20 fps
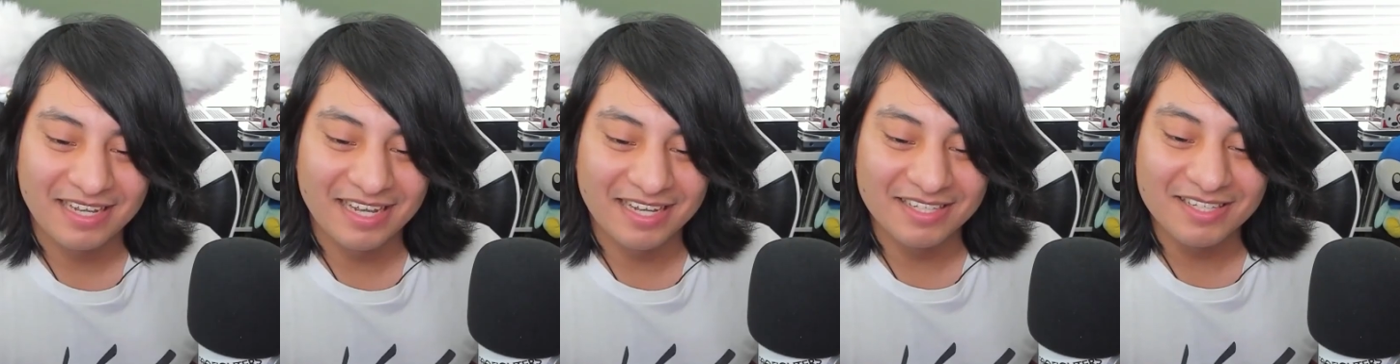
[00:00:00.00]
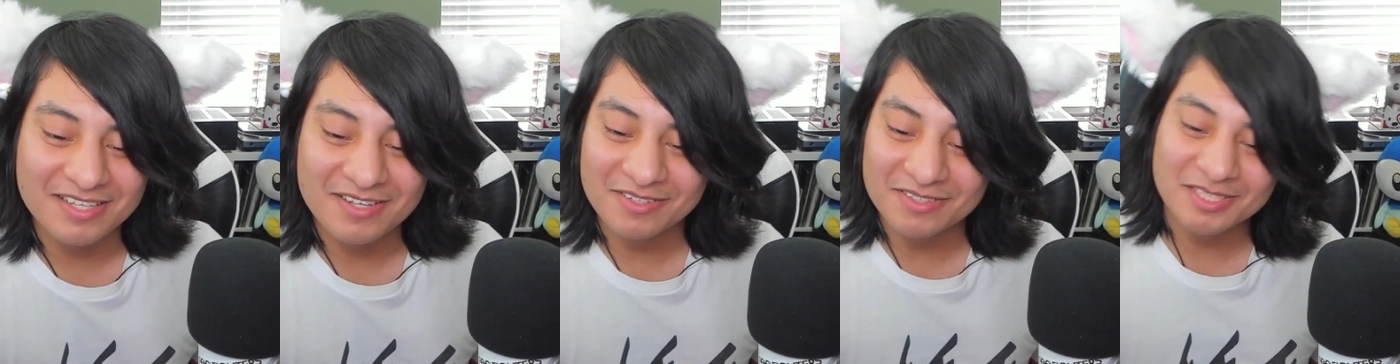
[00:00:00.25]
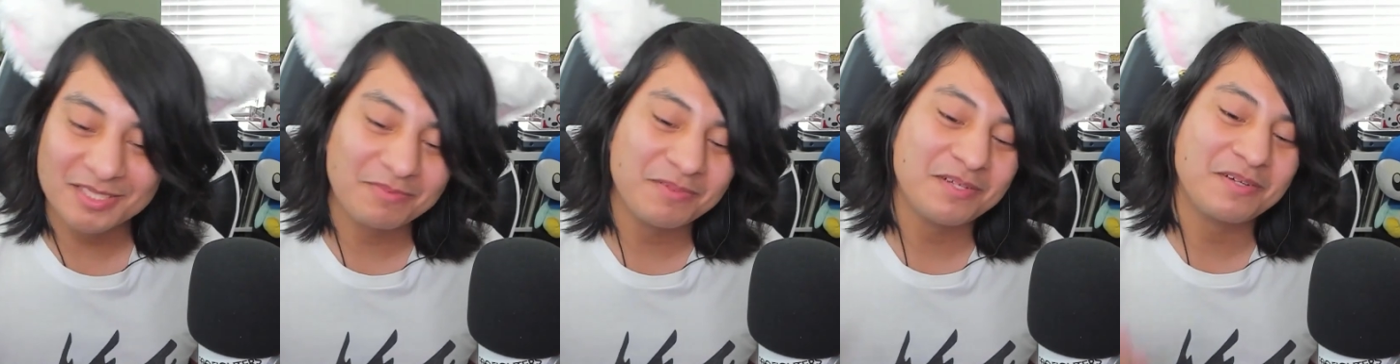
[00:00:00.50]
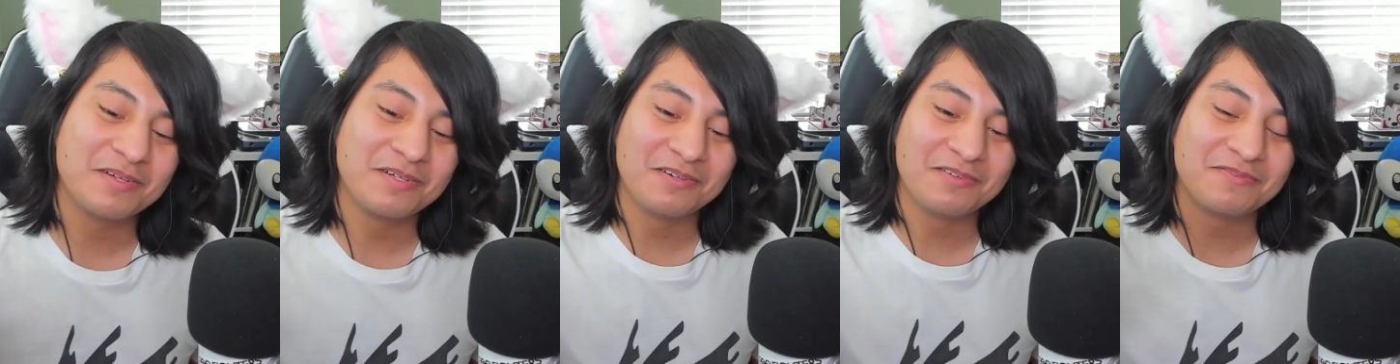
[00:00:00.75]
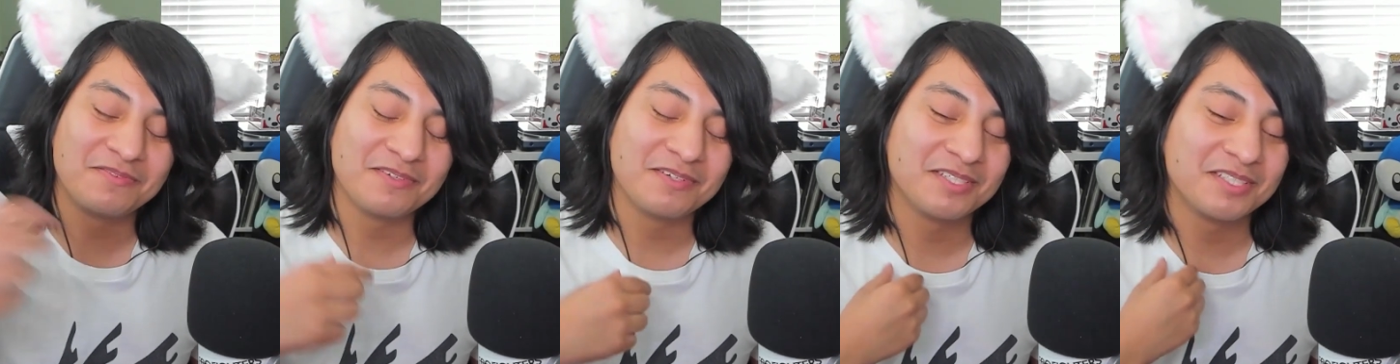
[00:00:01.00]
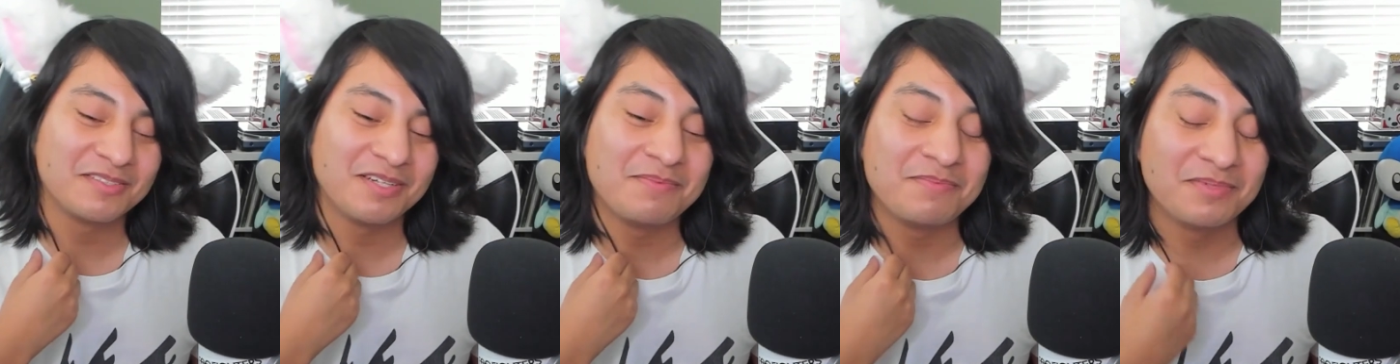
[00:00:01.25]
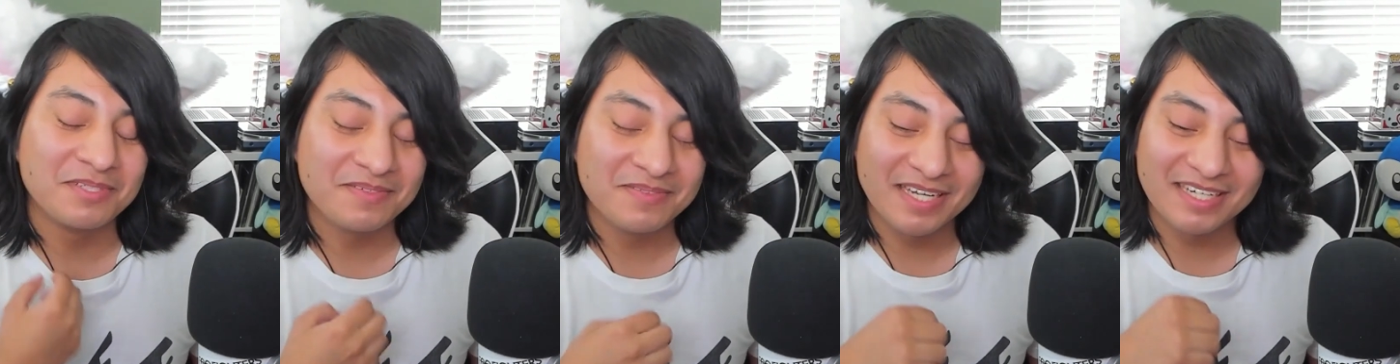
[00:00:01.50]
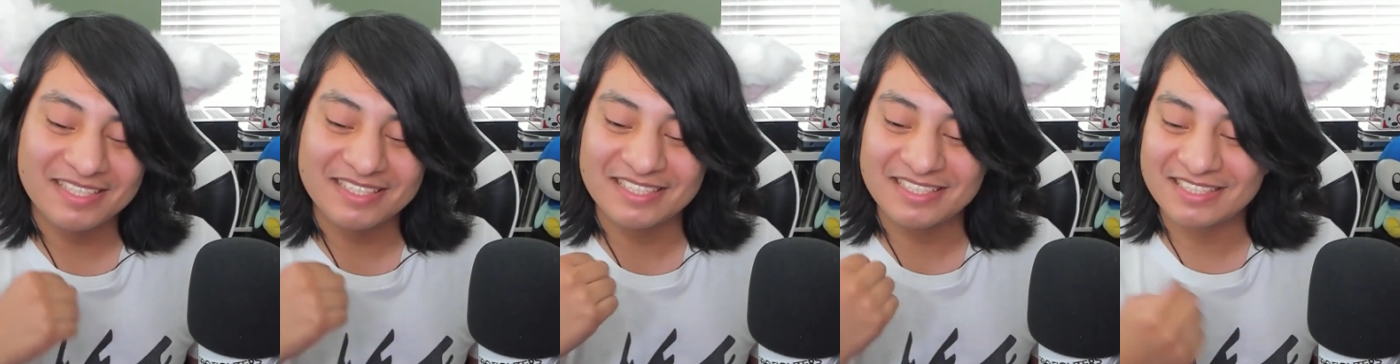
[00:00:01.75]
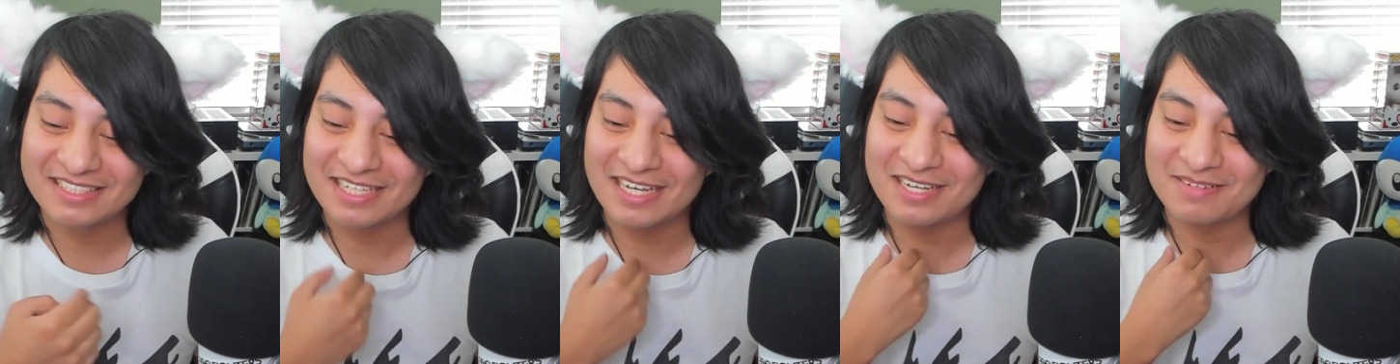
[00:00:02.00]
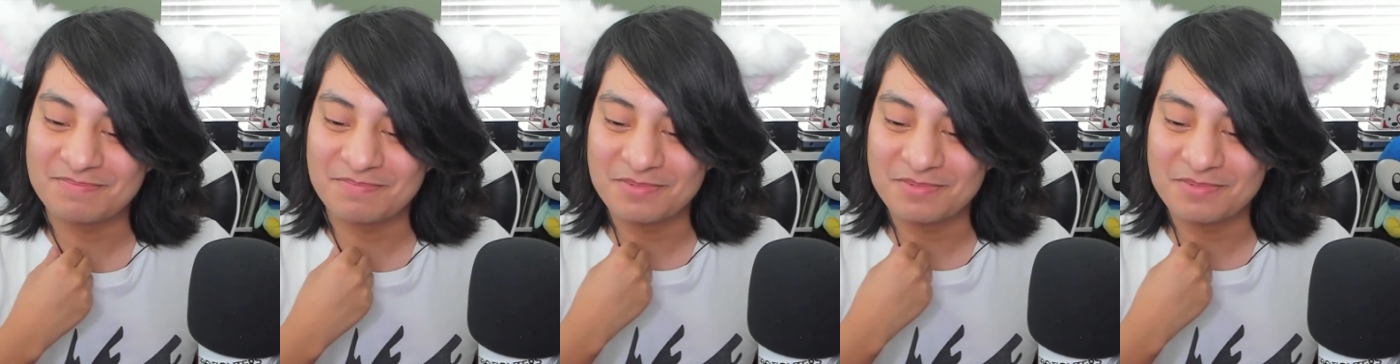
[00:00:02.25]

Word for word: and the youngest player to go first, so I believe that is Sad